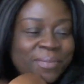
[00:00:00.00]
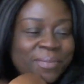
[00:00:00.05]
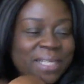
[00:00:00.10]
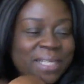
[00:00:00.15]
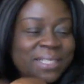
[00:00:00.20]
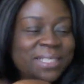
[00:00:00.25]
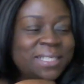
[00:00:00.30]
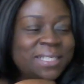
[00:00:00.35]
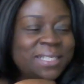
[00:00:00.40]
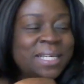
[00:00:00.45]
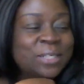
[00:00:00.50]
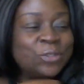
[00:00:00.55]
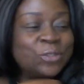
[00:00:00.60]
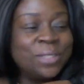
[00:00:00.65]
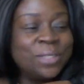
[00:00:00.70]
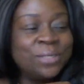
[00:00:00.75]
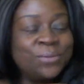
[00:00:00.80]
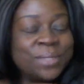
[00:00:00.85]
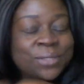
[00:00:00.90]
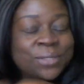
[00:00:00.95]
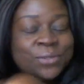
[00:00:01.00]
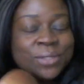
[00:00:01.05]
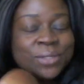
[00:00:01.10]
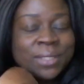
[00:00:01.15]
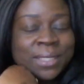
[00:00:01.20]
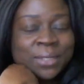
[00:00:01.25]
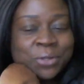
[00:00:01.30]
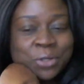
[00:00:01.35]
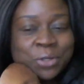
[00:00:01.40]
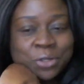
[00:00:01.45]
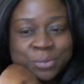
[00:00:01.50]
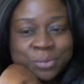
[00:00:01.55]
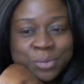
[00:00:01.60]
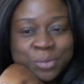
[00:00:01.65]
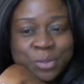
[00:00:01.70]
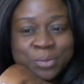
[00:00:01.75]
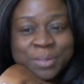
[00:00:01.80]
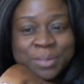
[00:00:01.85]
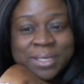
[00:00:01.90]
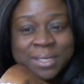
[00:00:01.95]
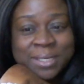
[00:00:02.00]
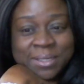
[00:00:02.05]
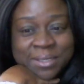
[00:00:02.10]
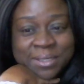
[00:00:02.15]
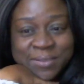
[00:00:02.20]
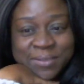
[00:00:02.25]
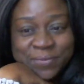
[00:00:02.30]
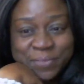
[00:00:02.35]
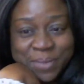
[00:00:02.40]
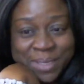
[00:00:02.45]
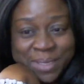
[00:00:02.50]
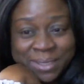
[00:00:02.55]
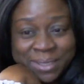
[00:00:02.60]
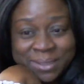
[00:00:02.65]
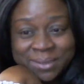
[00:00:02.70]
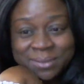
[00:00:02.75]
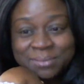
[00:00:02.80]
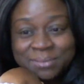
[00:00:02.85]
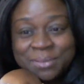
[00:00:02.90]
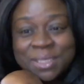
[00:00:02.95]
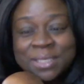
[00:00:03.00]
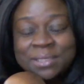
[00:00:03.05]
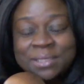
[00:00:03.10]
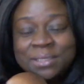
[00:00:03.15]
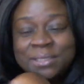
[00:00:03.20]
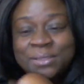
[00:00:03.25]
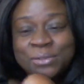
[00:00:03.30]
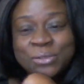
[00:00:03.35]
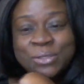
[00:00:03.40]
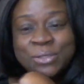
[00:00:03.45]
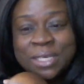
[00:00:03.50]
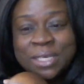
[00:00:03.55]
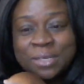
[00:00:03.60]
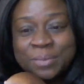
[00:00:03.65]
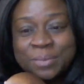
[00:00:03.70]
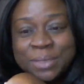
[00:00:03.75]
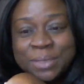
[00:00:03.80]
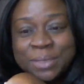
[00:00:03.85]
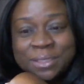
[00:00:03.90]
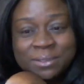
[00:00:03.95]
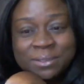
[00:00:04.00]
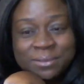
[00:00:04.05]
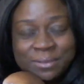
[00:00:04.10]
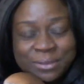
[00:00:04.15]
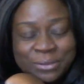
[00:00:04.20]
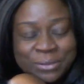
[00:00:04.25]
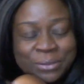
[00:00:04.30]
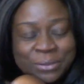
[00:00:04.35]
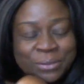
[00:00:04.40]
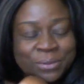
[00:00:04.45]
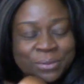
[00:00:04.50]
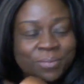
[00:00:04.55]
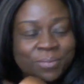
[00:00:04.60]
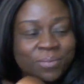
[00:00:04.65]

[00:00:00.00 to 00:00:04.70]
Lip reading: She actually went to Lake Como because of me, because she knows how much, you know.